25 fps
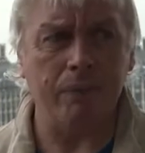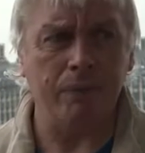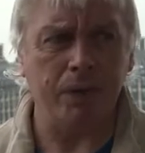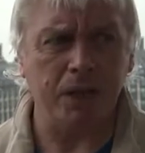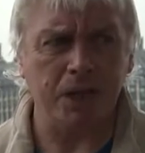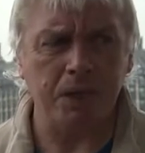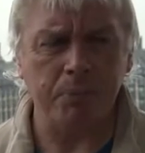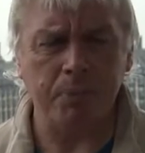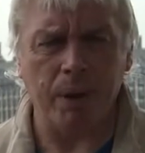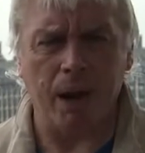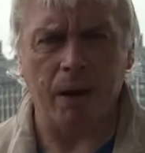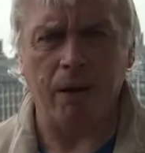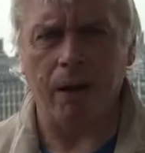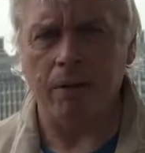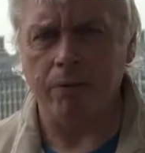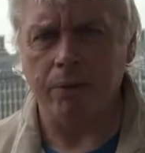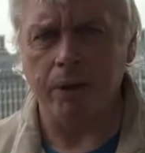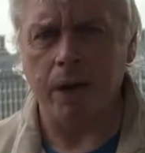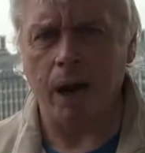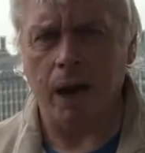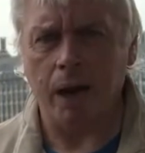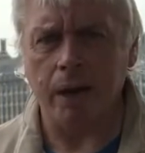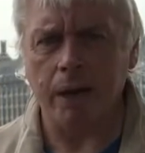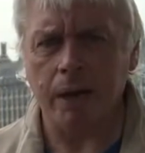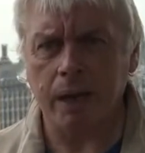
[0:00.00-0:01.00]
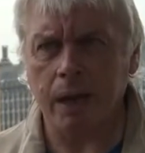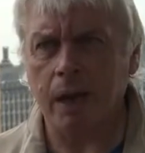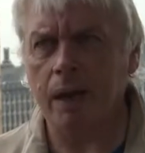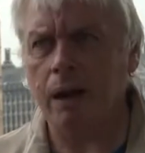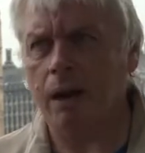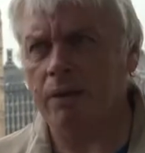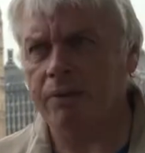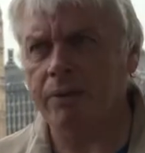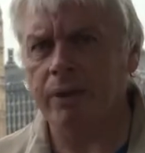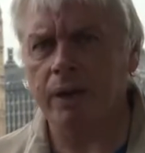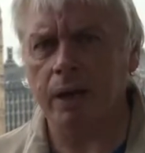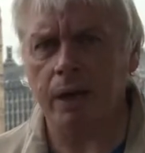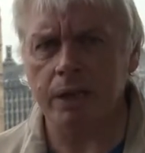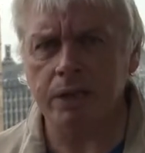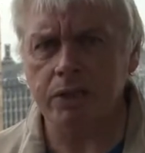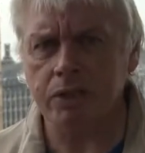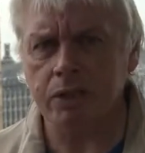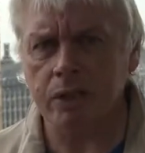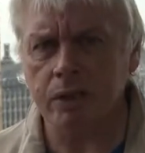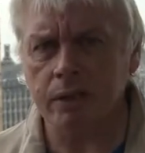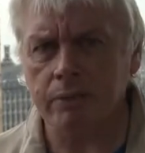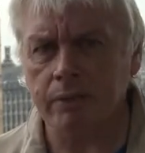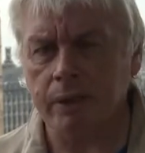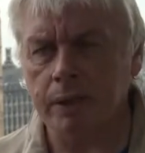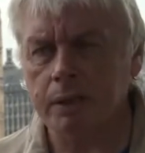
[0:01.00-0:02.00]
have a despair every now and again. I think I
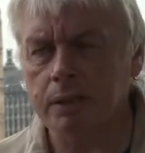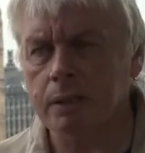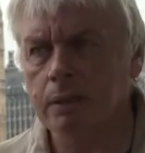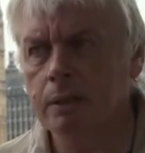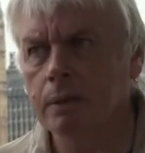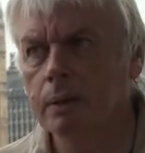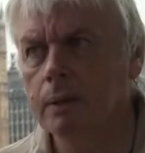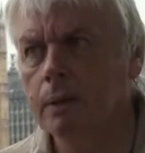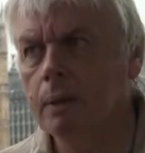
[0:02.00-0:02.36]
deserve it.